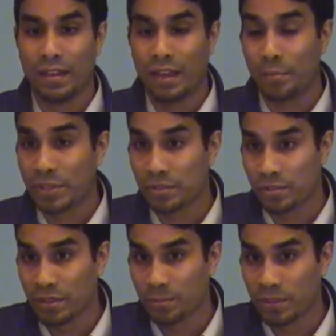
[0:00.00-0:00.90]
I'm a
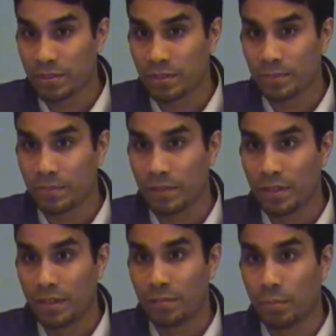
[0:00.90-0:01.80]
Sunni Muslim
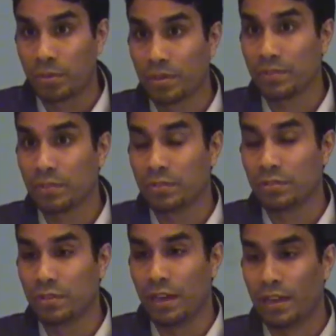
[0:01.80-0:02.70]
born
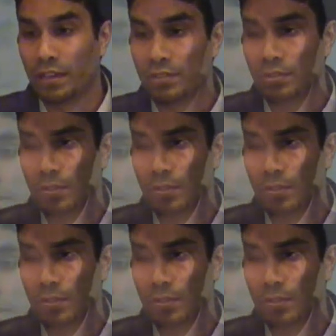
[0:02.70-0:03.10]
to